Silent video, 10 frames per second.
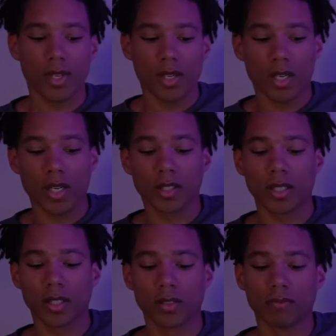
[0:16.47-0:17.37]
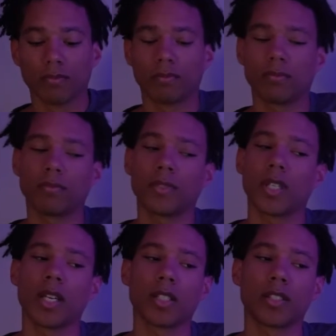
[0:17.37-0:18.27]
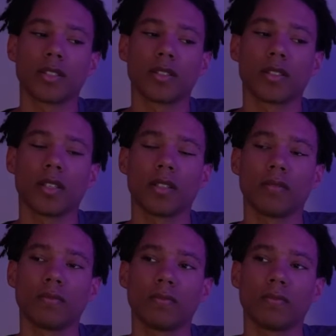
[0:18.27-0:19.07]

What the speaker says: I think connections and